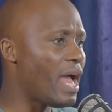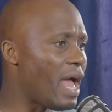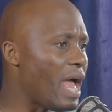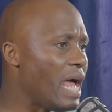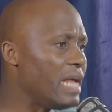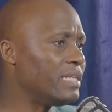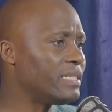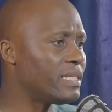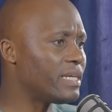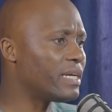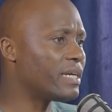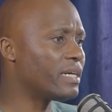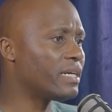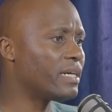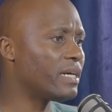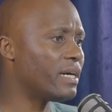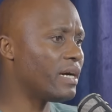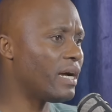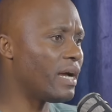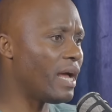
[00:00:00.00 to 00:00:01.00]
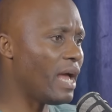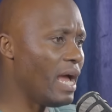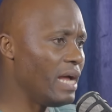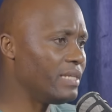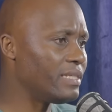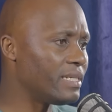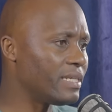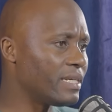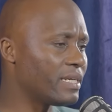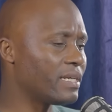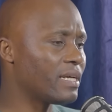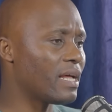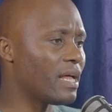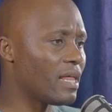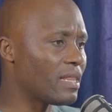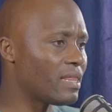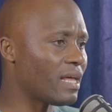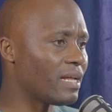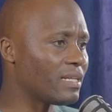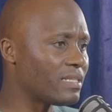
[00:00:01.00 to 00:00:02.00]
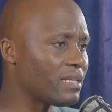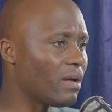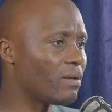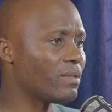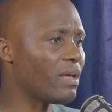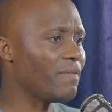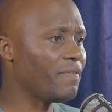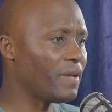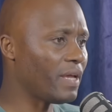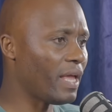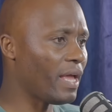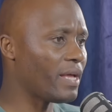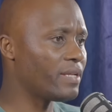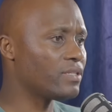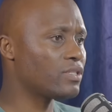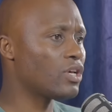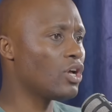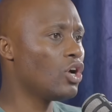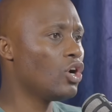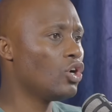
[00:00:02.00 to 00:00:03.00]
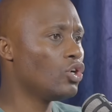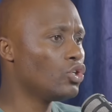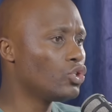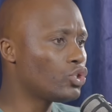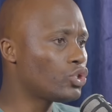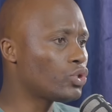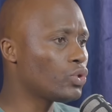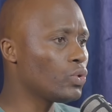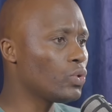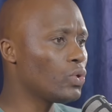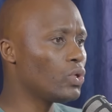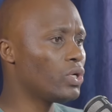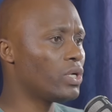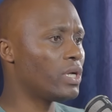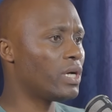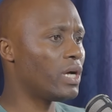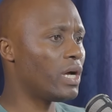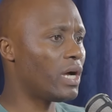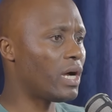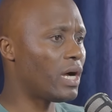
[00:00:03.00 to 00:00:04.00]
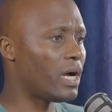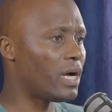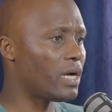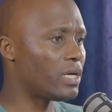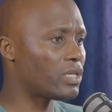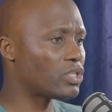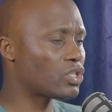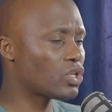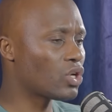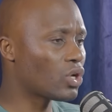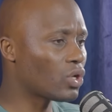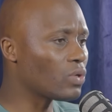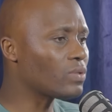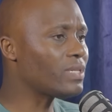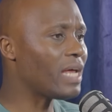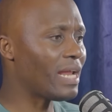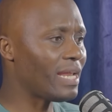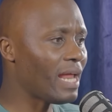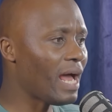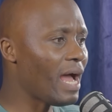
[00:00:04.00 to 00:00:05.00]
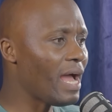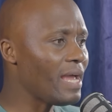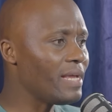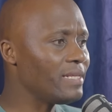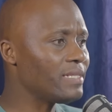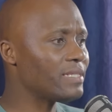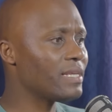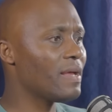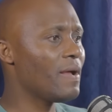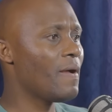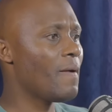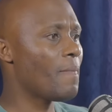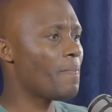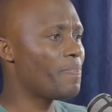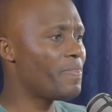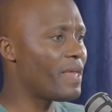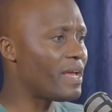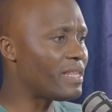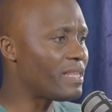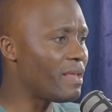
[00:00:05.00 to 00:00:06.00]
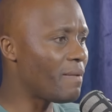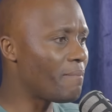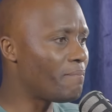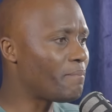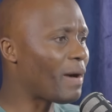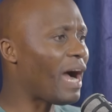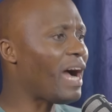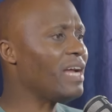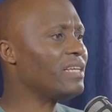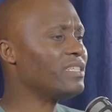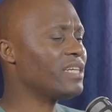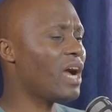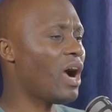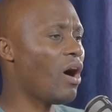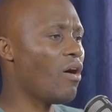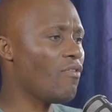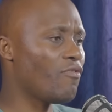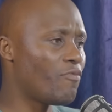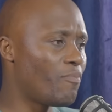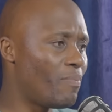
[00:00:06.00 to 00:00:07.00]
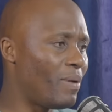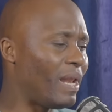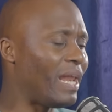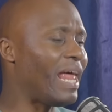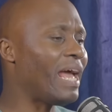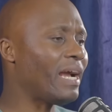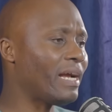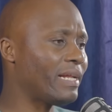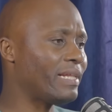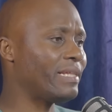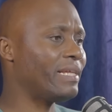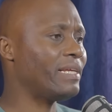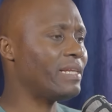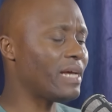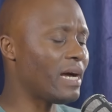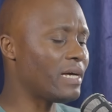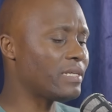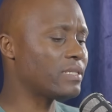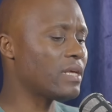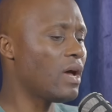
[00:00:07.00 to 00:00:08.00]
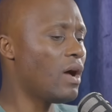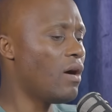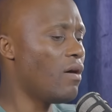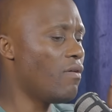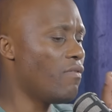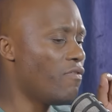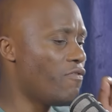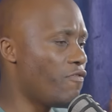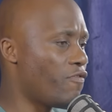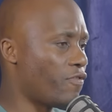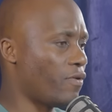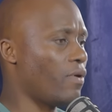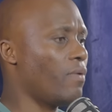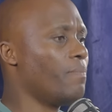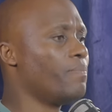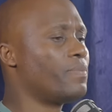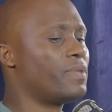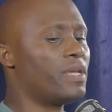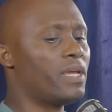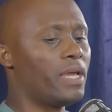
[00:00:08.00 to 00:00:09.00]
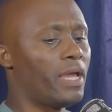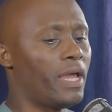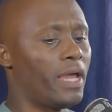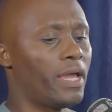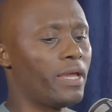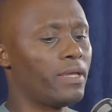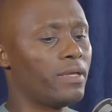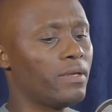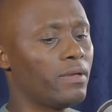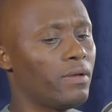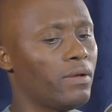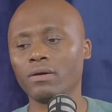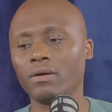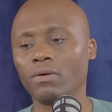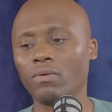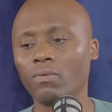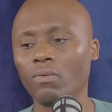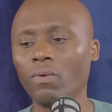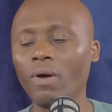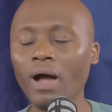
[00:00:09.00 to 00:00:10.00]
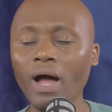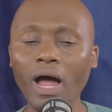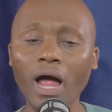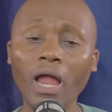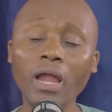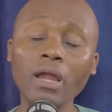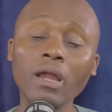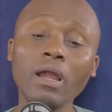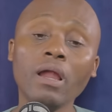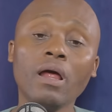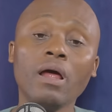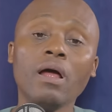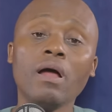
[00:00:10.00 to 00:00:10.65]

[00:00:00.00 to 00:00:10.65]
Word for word: adding adding that South Africans should uh, scrutinize the departure of black leaders from DA. Well,